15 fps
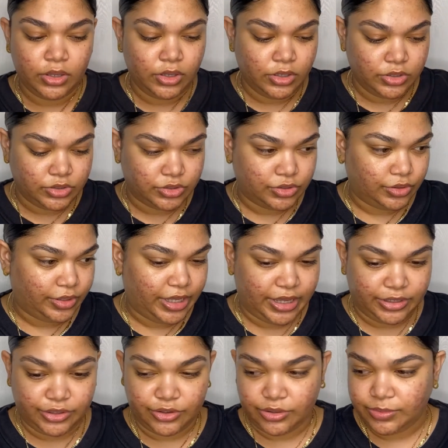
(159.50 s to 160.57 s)
So yeah,
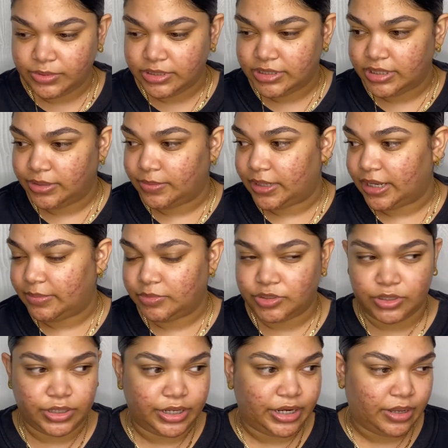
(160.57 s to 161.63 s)
y'all will see what I'm
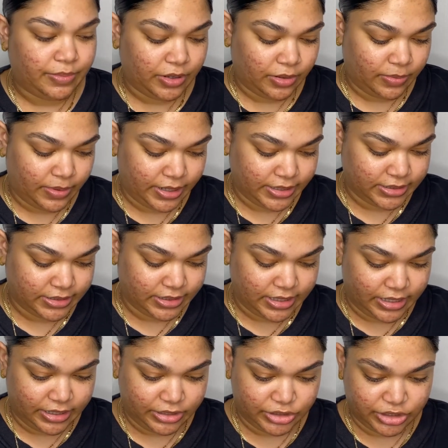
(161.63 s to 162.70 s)
talking about when I say that it
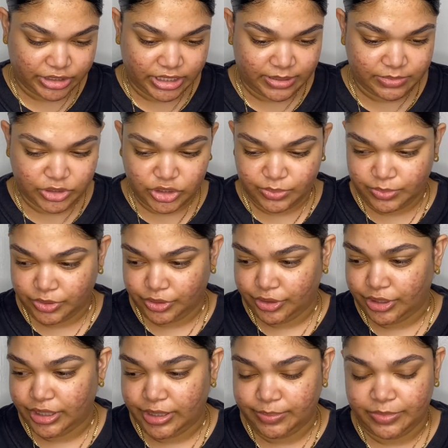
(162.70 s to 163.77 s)
just helps to blur your
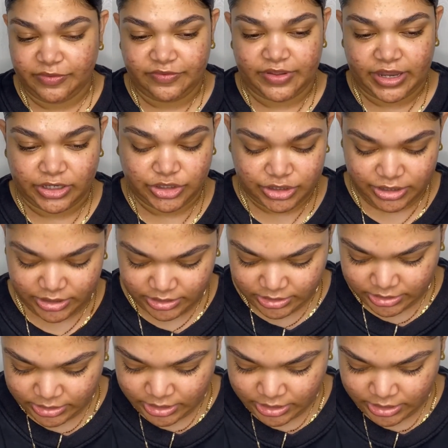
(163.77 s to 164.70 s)
imperfections.